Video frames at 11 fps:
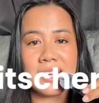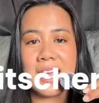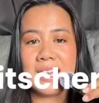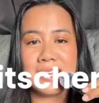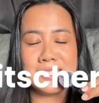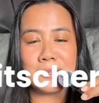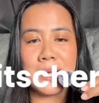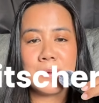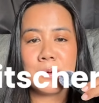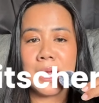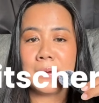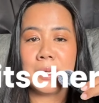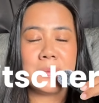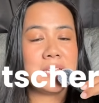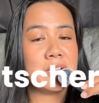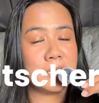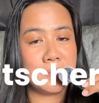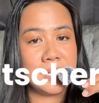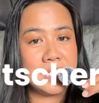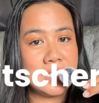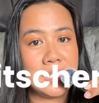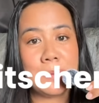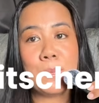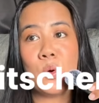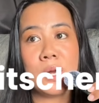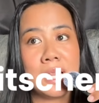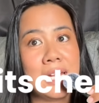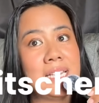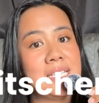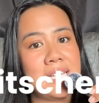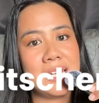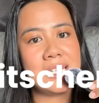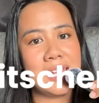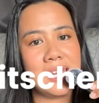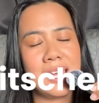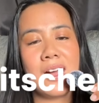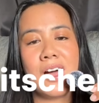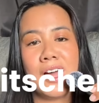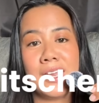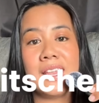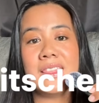and Instagram where I'm going to be documenting more like the day-to-day on